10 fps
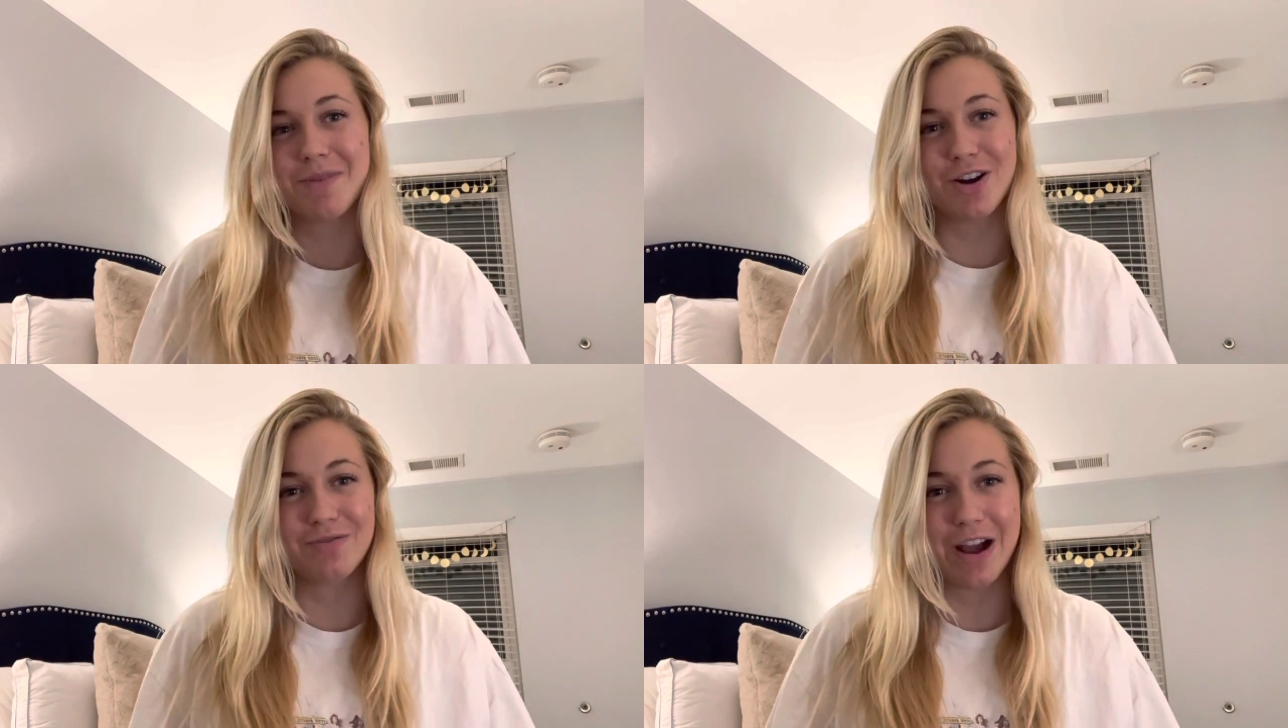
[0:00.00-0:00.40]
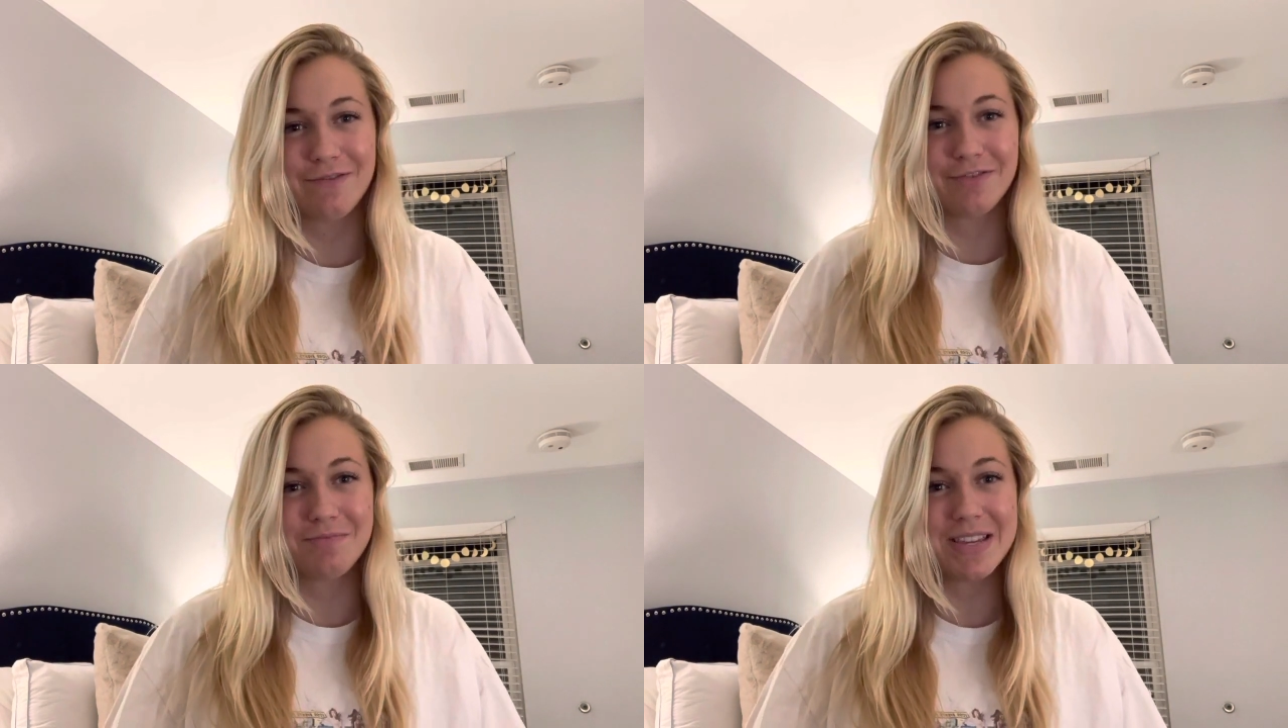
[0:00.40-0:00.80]
better
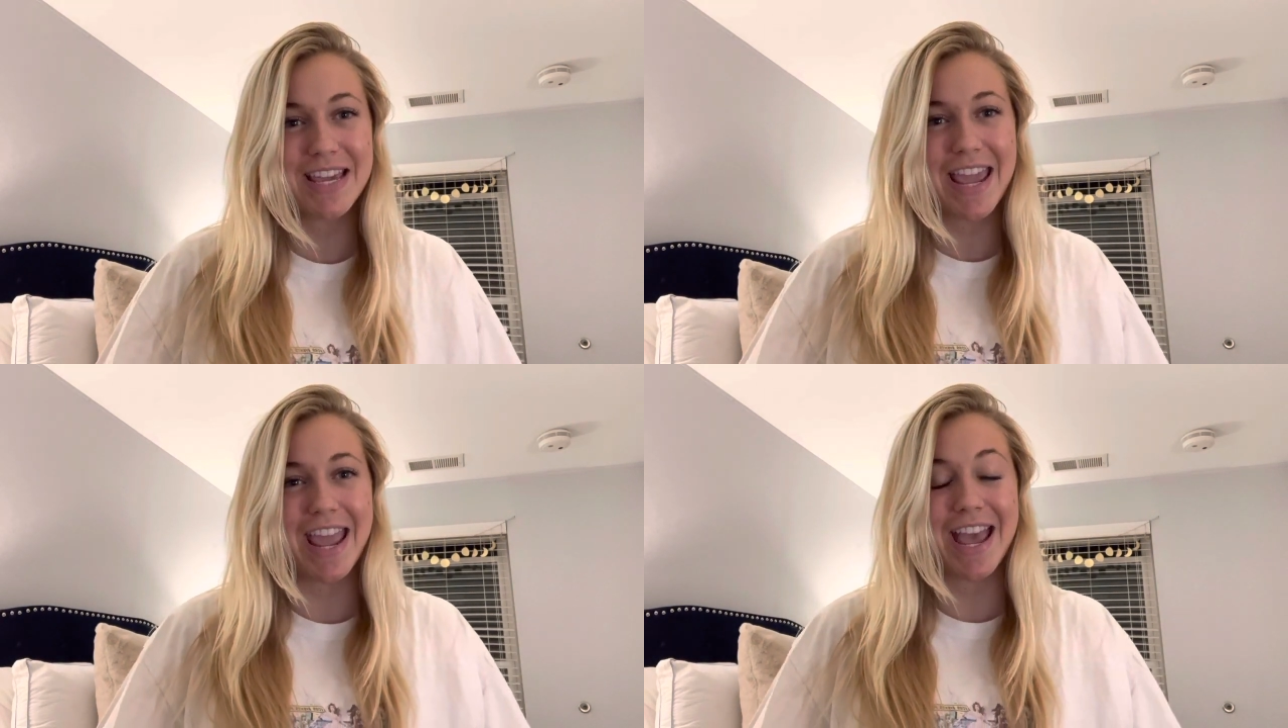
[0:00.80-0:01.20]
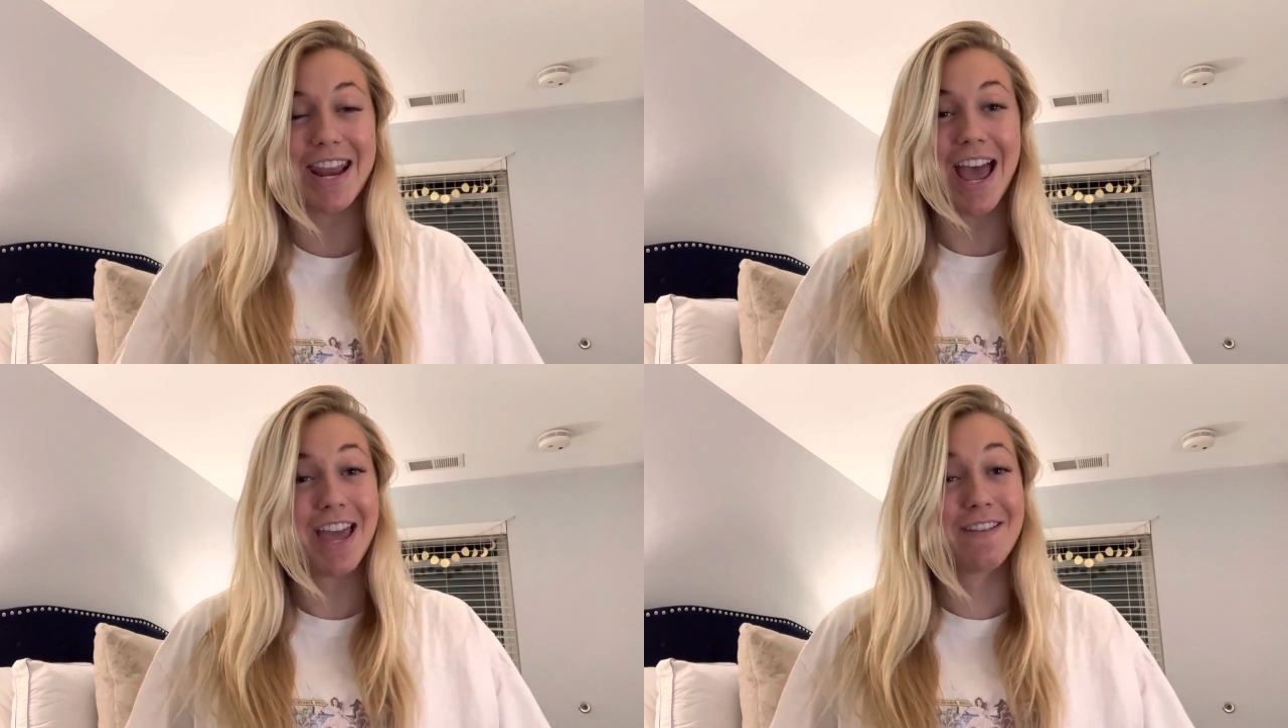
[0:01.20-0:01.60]
route for me
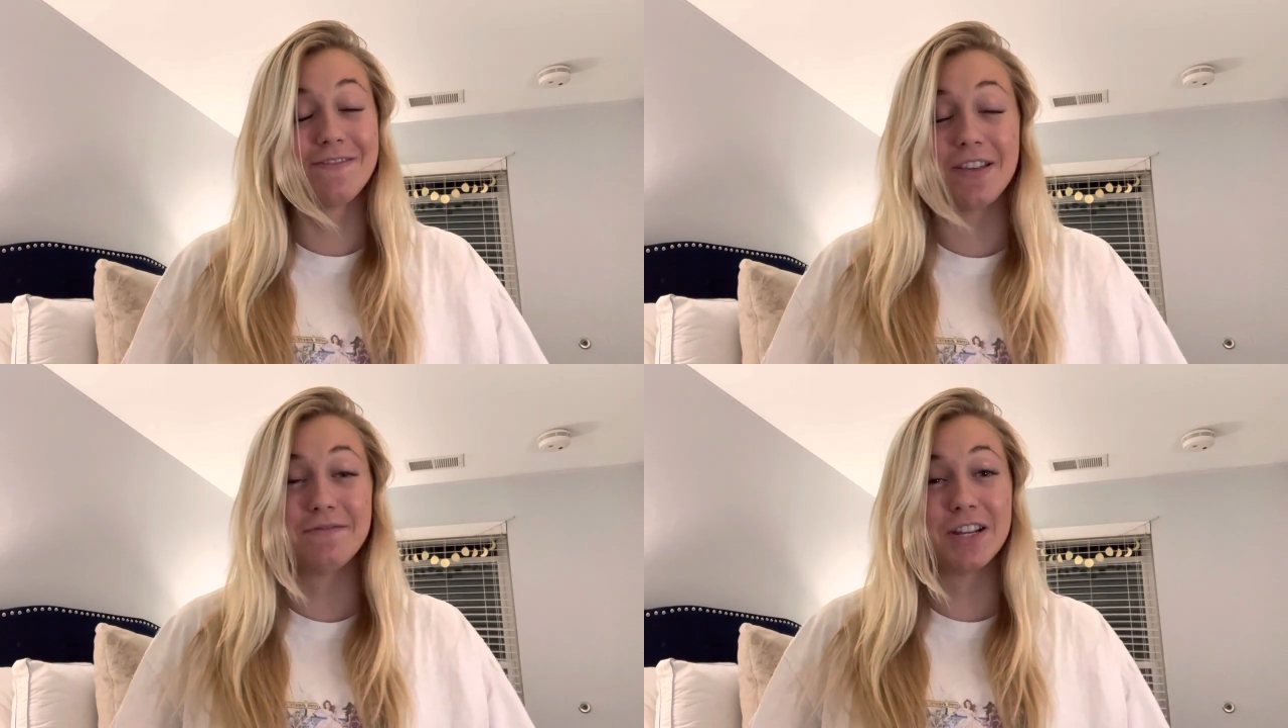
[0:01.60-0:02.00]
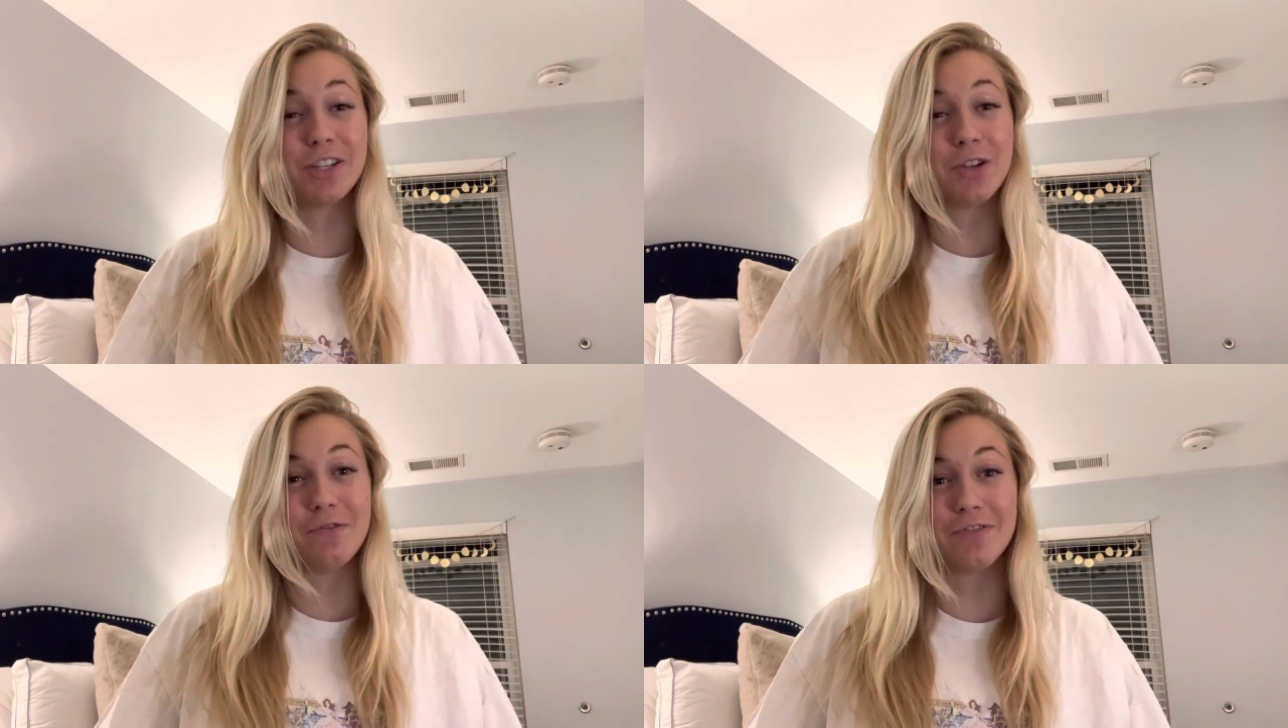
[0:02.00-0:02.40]
and I have loved it
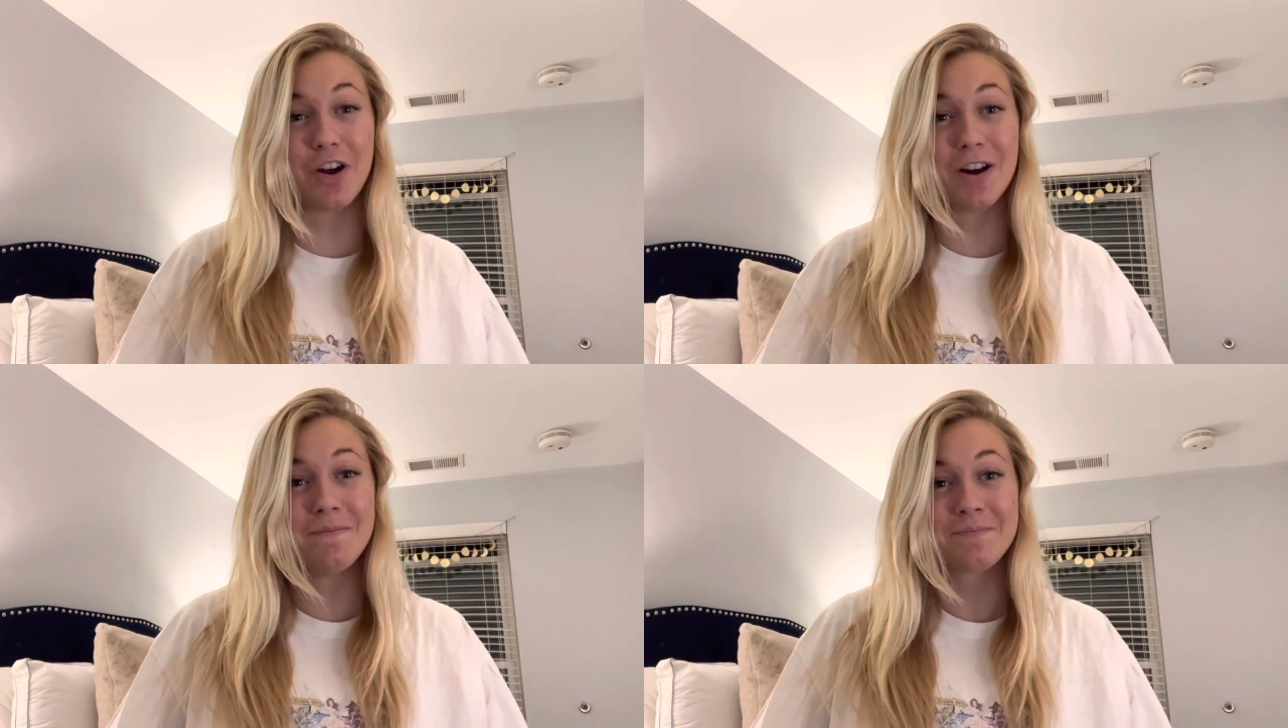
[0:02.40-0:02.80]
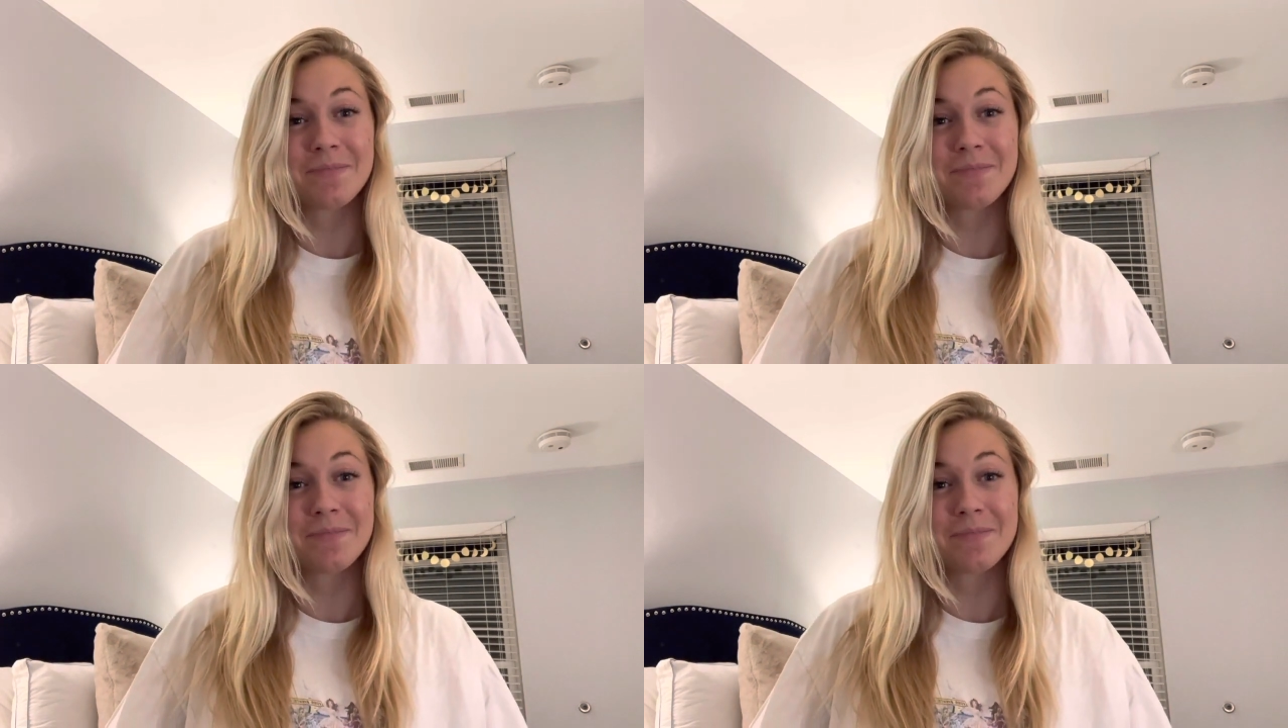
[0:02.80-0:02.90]
so far.